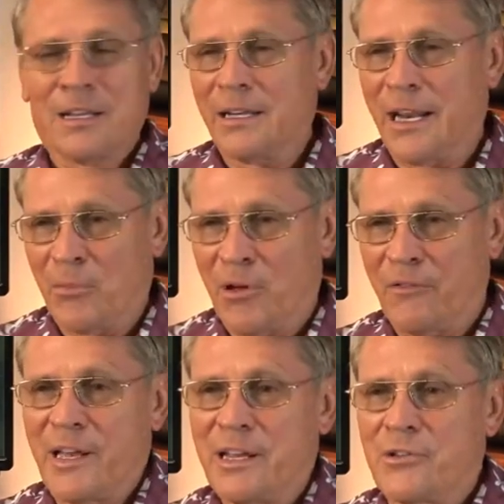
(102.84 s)
Let them all
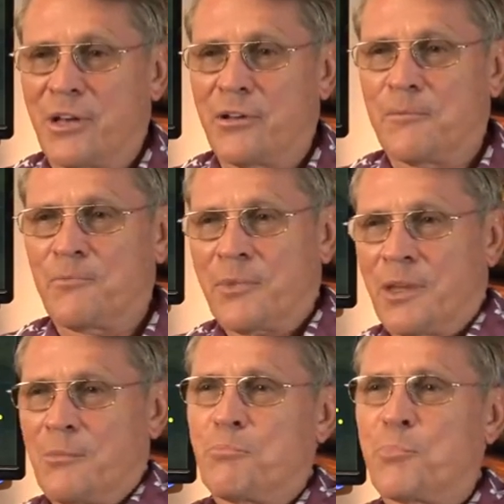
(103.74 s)
fight each other.
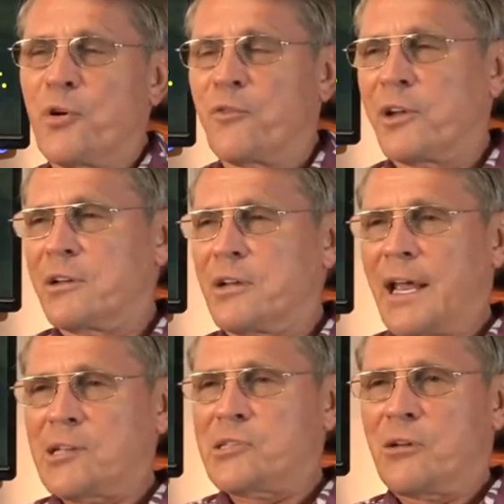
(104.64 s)
Perfect,
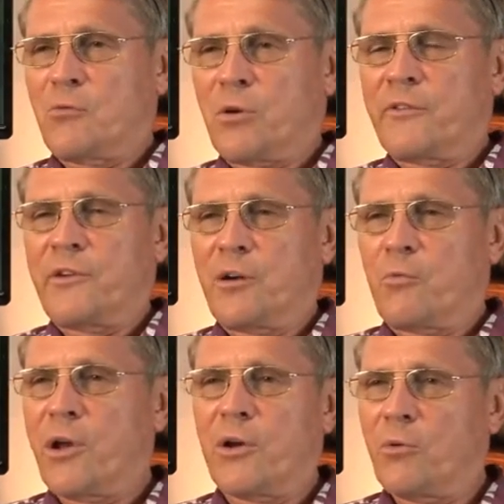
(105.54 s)
classic Warfare
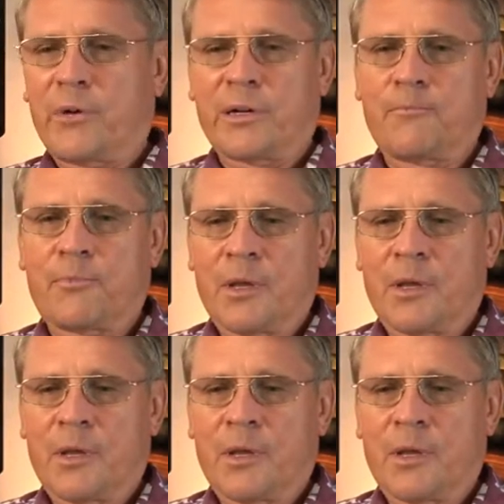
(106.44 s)
101.